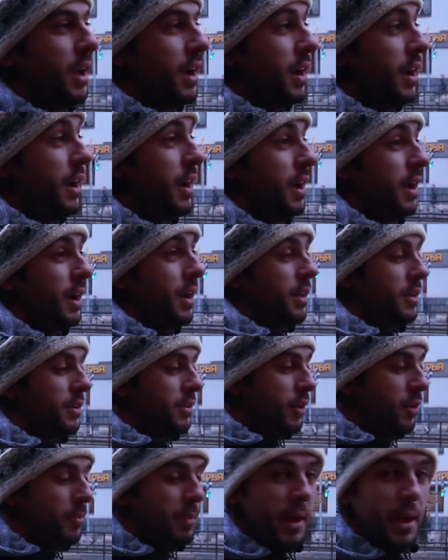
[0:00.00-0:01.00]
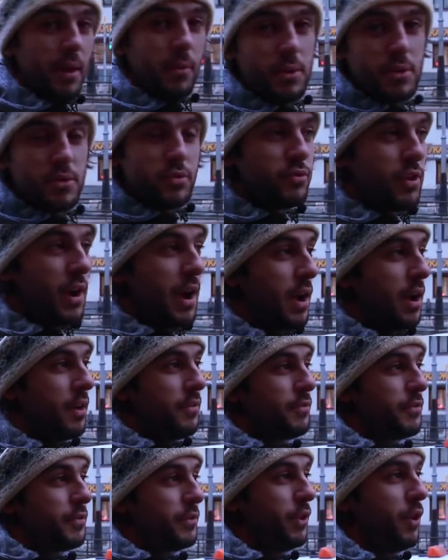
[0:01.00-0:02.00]
Uh, nobody was rough,
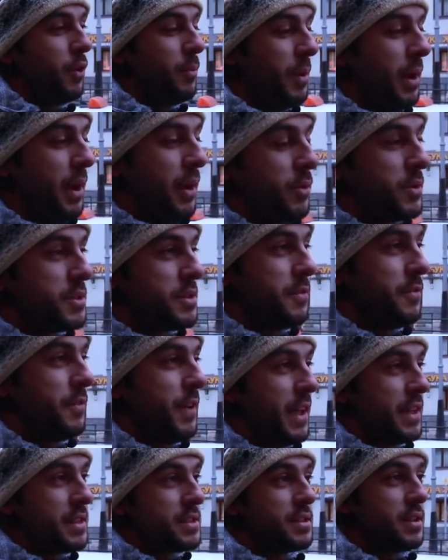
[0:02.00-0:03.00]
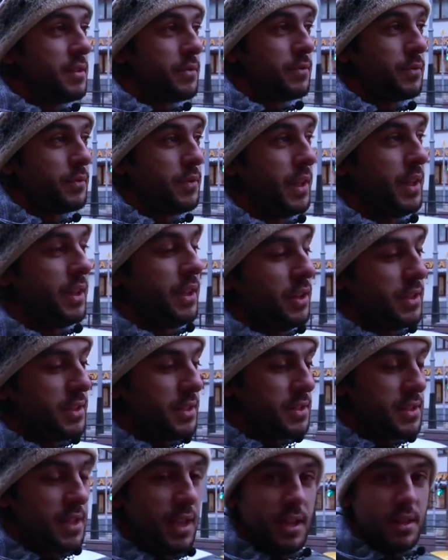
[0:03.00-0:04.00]
nobody was offensive, they don't
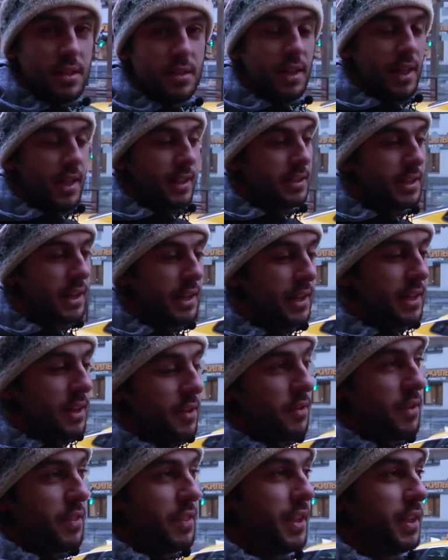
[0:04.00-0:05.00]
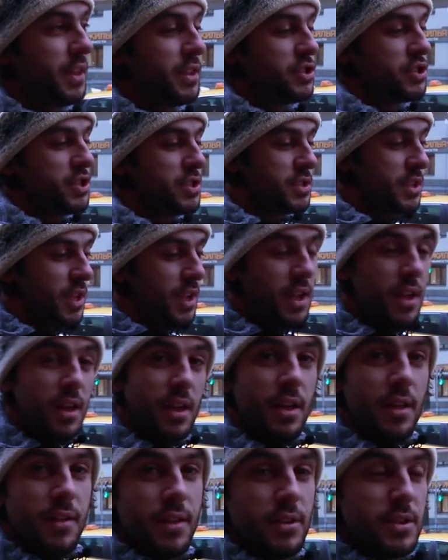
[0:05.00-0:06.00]
say like delete everything, it's just
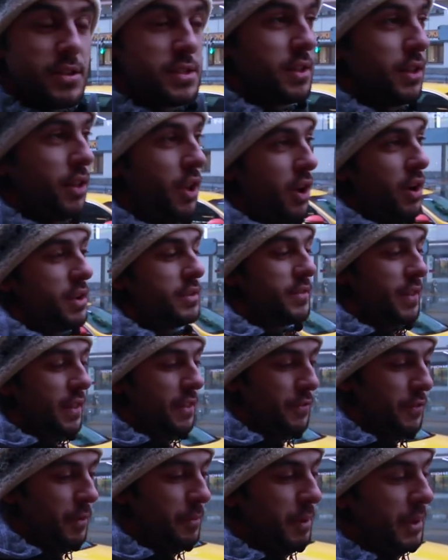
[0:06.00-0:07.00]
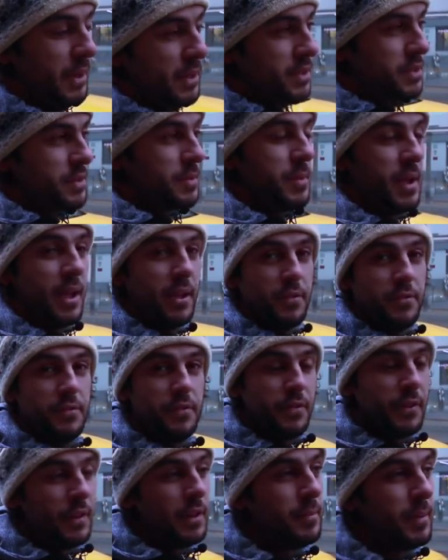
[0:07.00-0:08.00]
there is laws that forbidden to make
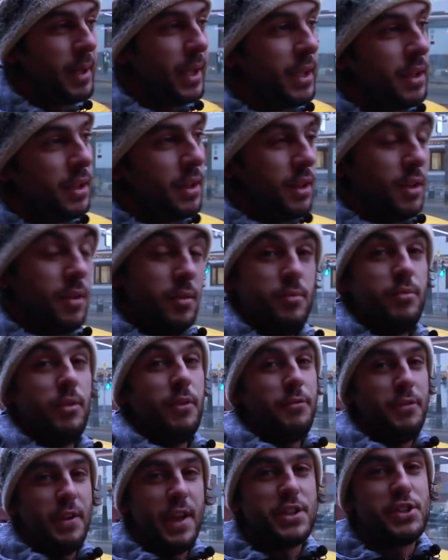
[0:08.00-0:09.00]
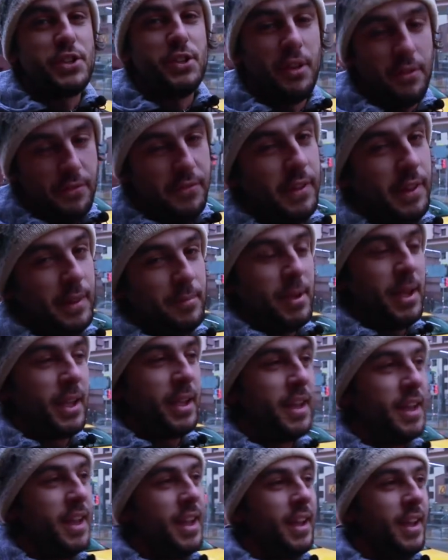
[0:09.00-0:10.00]
filming, professional filming,
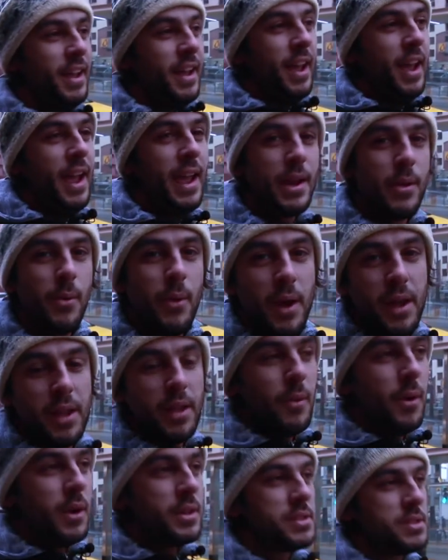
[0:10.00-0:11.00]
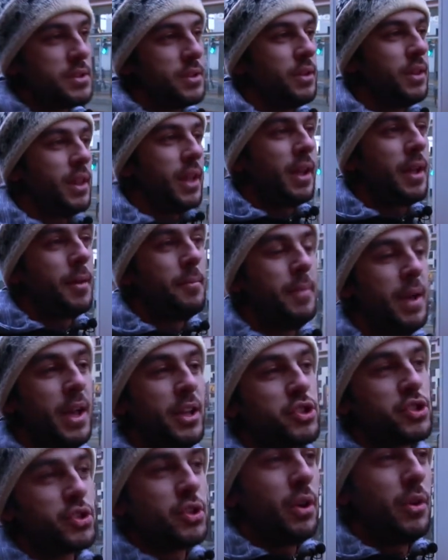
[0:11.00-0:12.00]
anywhere you want to, like a
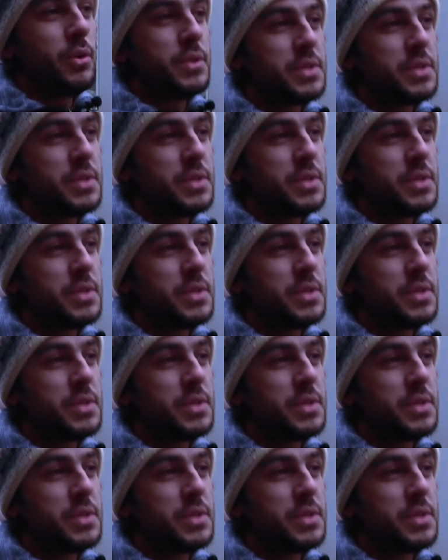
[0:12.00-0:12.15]
metro